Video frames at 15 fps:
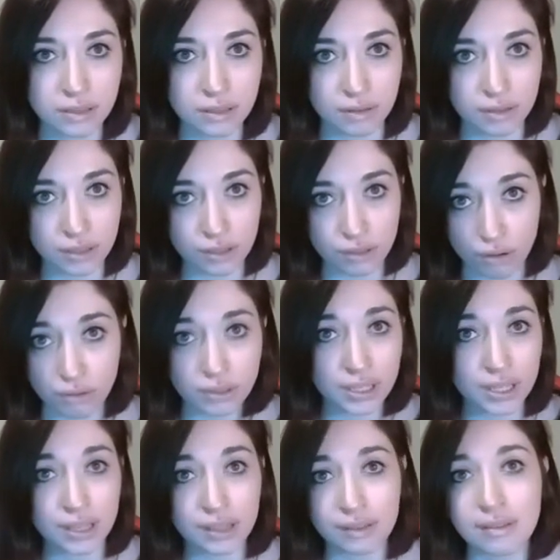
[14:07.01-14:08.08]
So this is
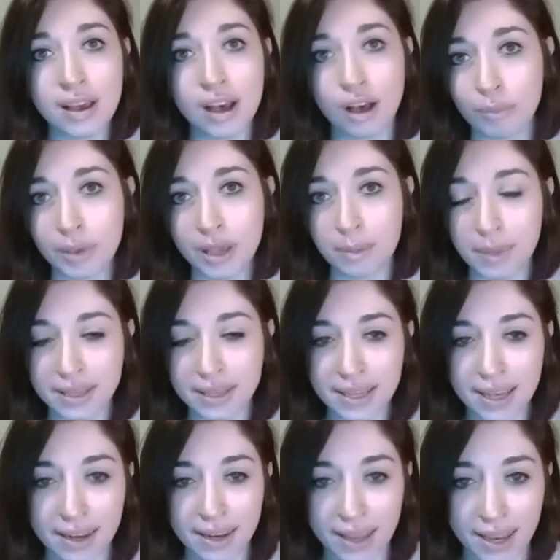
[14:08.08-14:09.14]
only helping my
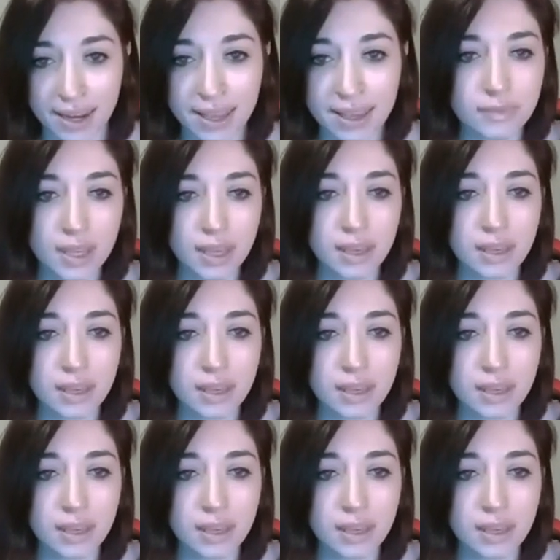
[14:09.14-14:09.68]
1080.